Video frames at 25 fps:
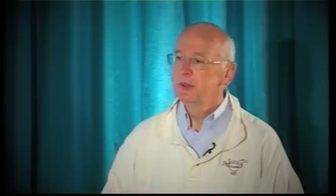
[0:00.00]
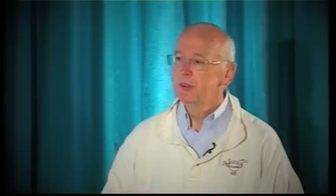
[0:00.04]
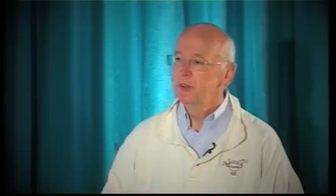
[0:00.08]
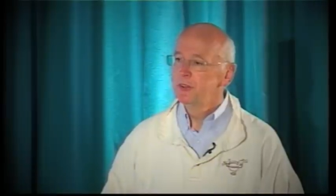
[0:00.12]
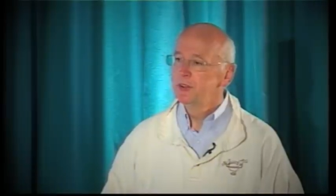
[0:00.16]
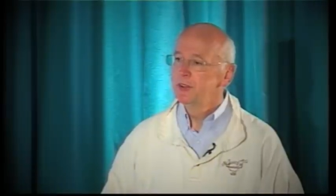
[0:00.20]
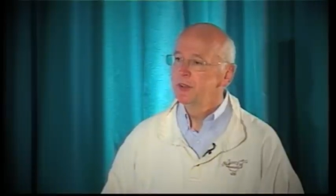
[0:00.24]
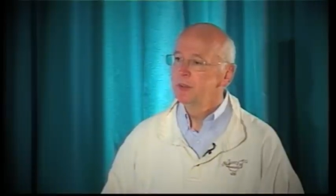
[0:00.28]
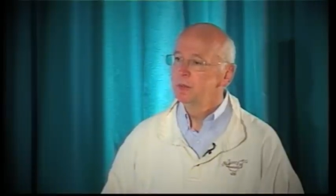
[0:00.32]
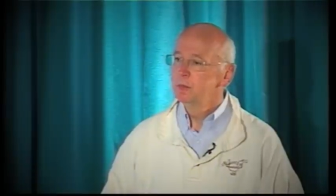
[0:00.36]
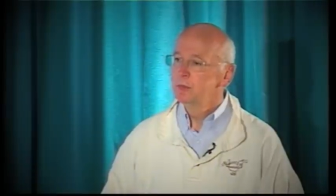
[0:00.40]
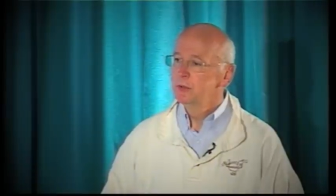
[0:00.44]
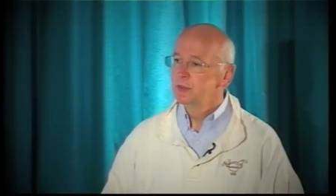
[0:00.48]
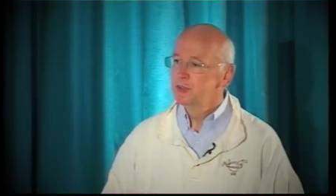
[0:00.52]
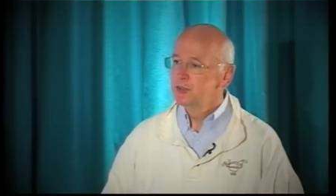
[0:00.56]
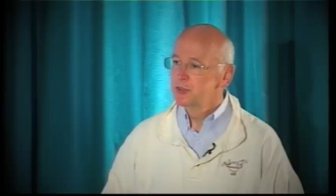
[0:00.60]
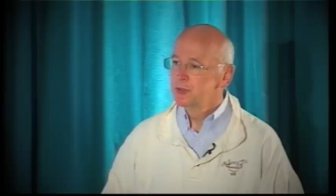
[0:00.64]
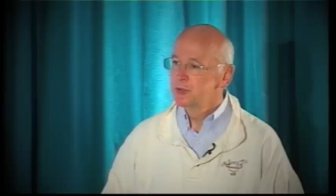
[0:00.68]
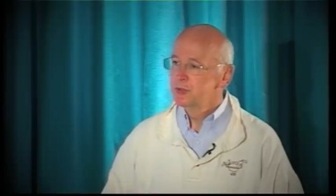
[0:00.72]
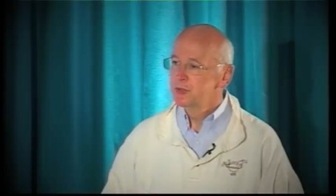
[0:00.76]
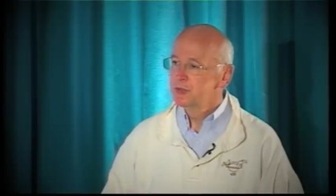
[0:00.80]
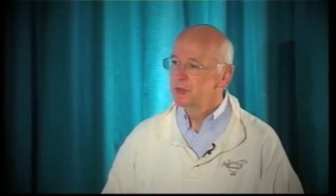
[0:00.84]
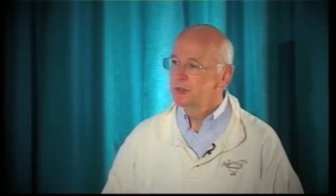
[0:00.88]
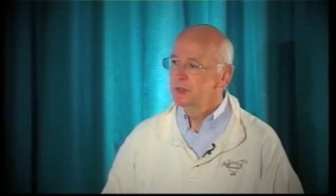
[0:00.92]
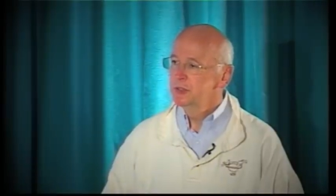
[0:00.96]
meditate with
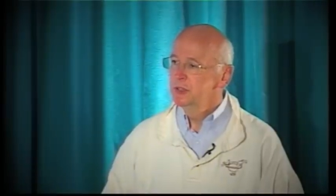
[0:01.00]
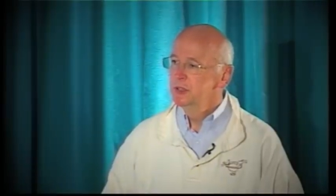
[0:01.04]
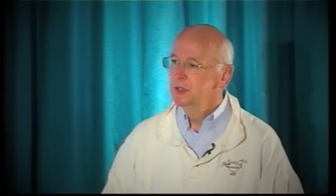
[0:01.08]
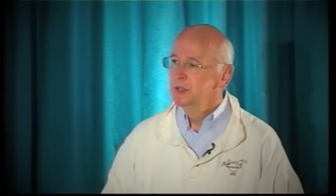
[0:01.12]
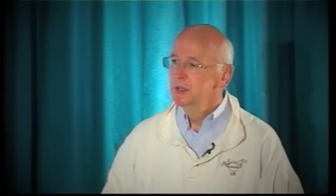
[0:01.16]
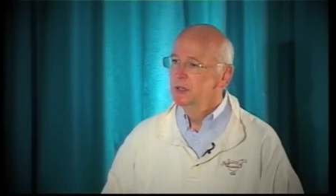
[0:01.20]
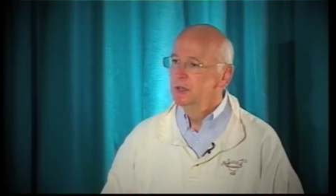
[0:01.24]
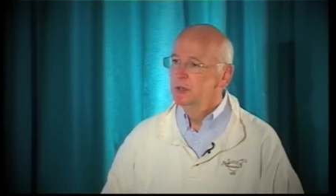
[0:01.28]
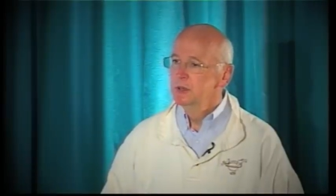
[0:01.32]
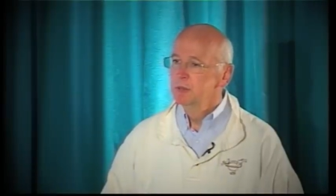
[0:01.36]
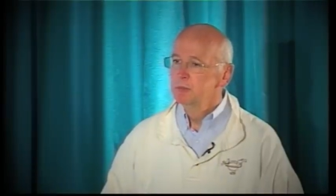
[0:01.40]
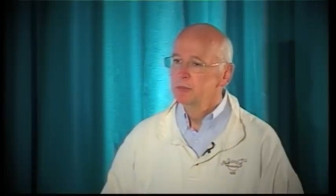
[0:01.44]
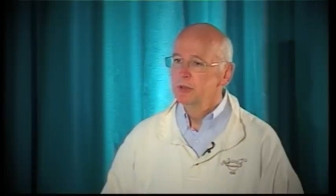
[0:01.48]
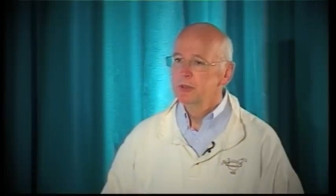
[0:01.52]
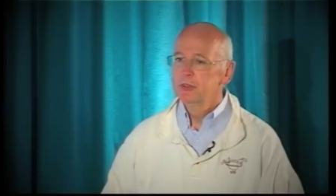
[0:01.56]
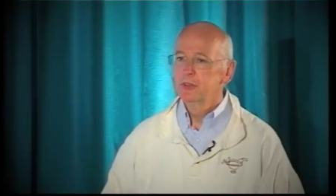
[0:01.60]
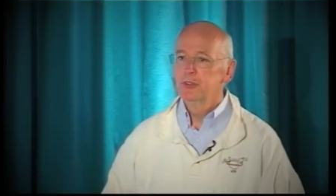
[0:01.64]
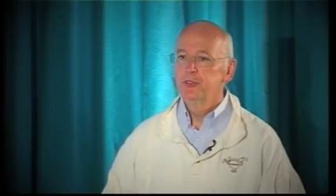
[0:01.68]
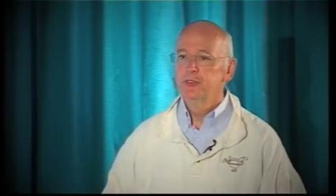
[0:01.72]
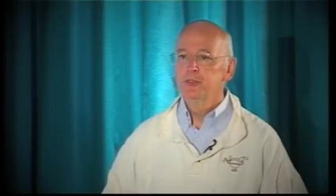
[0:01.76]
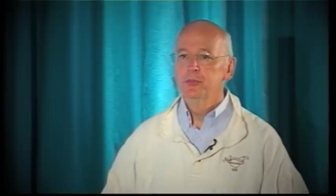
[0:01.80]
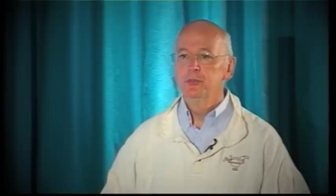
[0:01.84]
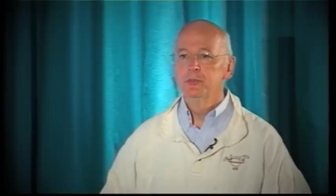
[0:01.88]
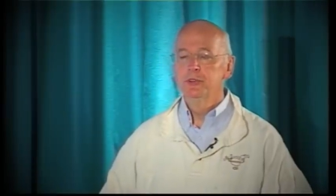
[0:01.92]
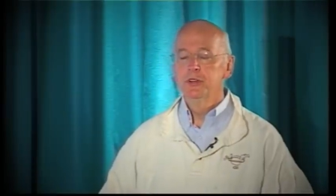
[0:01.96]
children
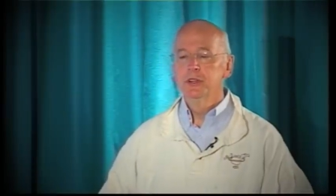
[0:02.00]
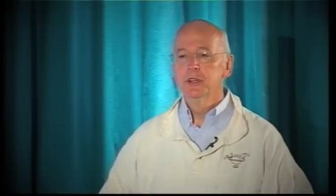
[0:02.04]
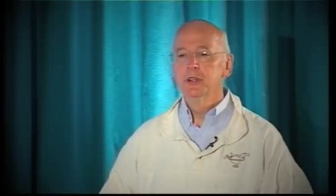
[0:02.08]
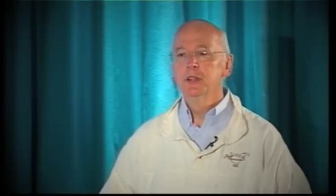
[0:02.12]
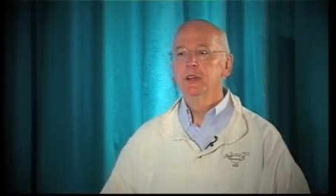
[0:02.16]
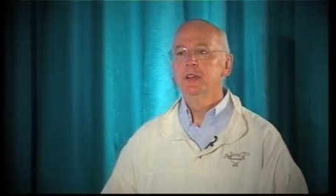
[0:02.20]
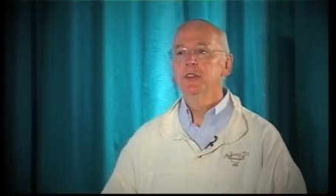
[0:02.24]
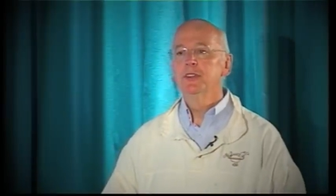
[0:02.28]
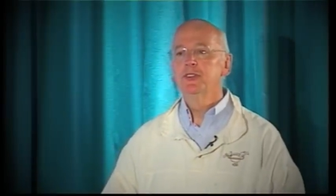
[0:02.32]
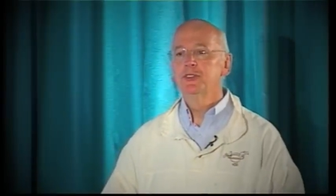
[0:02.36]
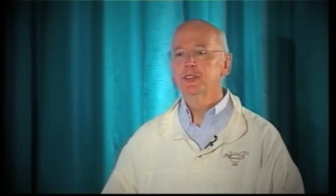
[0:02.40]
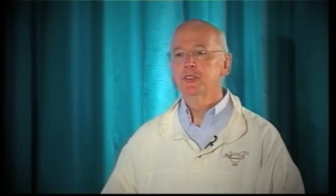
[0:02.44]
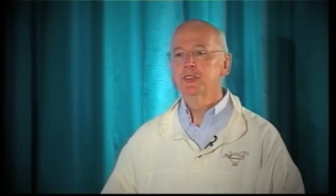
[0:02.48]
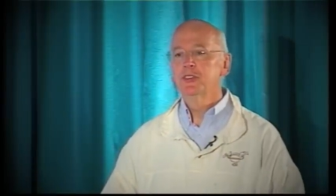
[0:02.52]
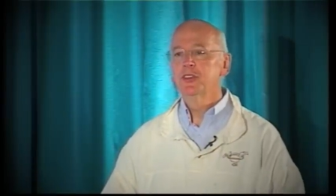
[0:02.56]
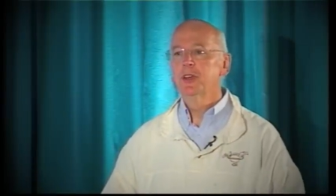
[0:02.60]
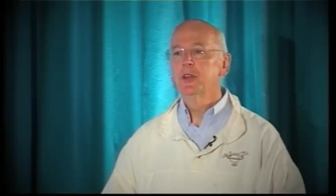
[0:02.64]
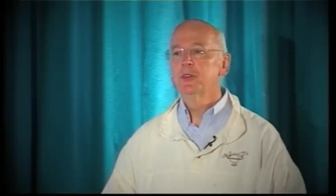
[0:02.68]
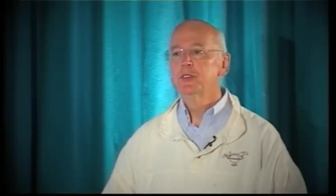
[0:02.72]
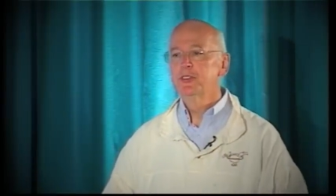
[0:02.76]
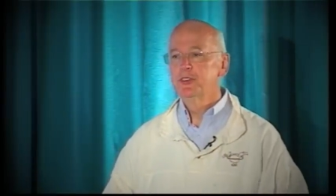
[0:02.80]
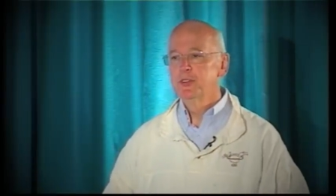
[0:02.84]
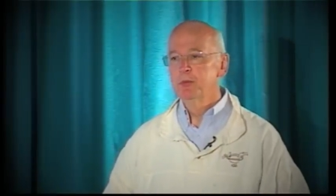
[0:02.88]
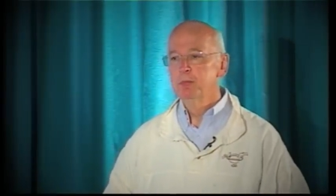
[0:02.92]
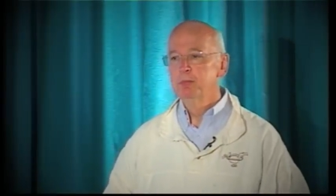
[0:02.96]
because you realize just
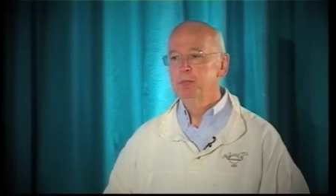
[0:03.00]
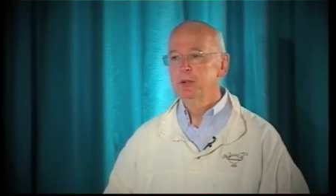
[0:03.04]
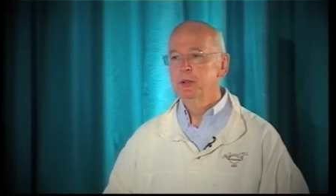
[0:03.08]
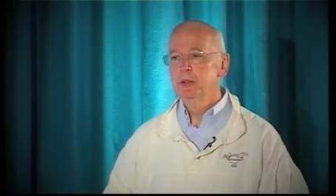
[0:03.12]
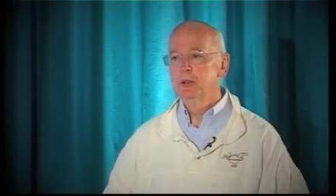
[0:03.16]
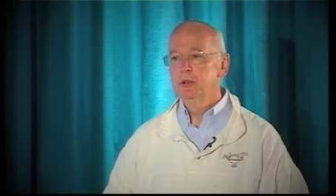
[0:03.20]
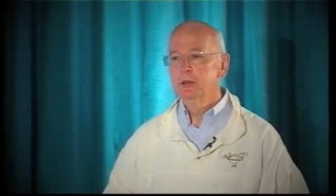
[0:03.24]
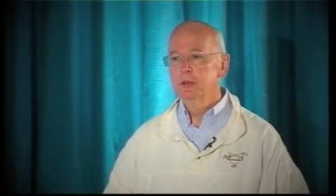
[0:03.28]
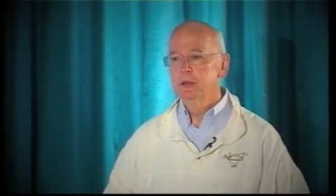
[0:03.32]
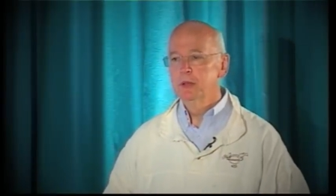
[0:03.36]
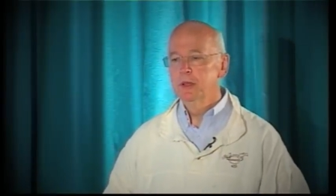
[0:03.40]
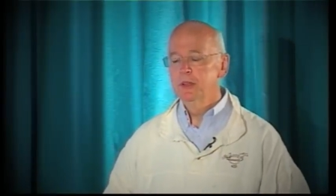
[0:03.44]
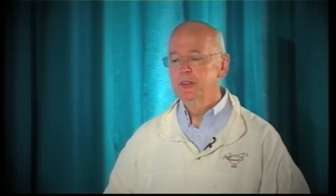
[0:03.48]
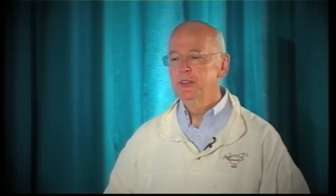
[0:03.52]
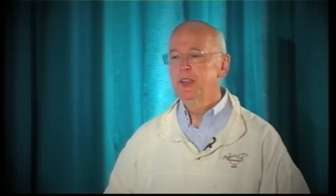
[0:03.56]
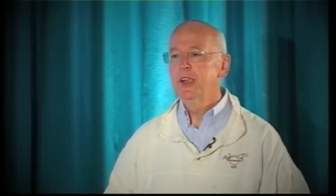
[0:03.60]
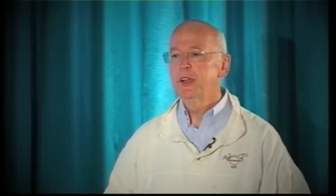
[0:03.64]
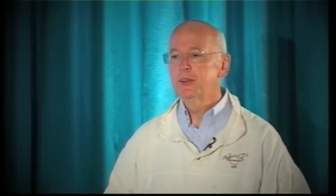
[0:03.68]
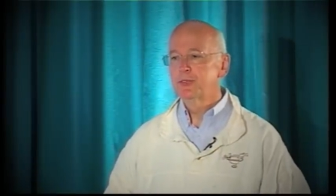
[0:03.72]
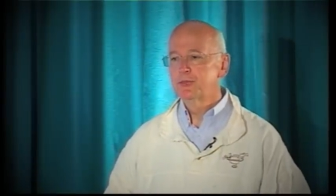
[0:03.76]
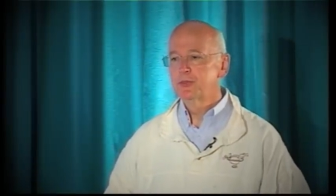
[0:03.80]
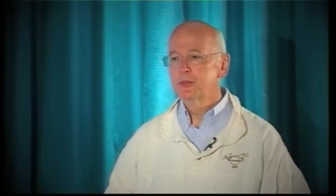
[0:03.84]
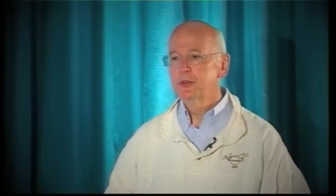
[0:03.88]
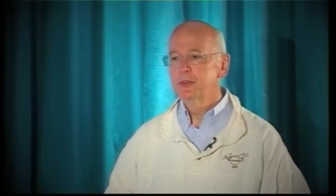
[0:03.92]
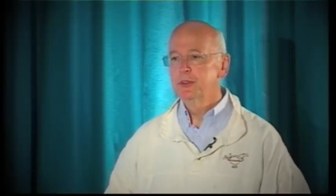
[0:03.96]
how simple and
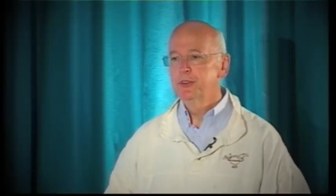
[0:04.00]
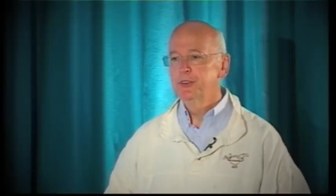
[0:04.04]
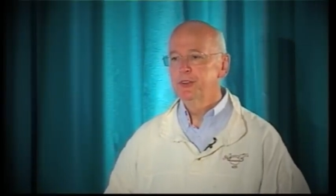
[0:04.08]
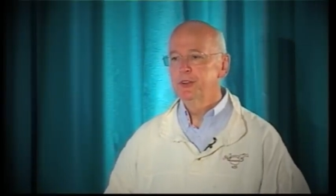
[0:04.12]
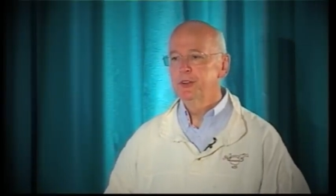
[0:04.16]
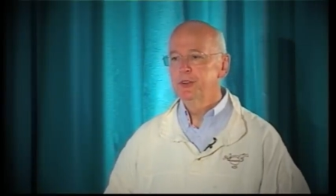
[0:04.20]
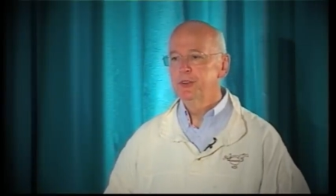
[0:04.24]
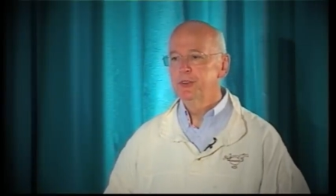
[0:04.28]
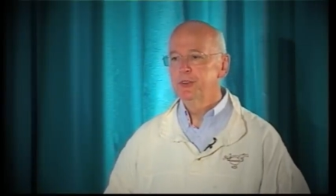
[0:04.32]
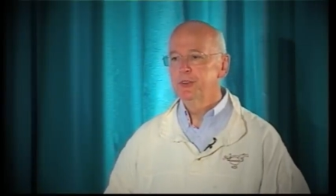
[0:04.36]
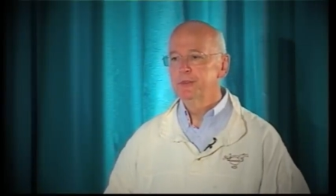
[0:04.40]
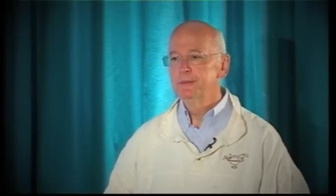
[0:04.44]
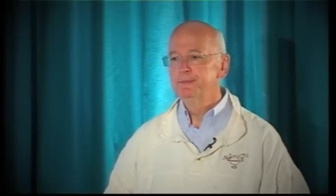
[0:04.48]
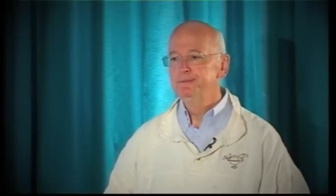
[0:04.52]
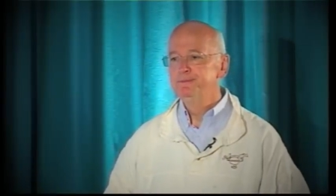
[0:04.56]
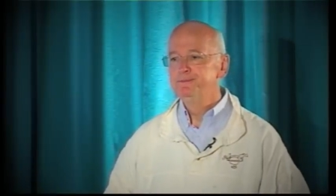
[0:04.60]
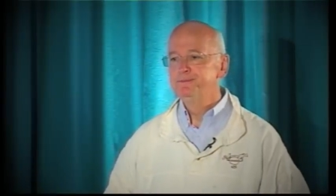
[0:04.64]
natural it is.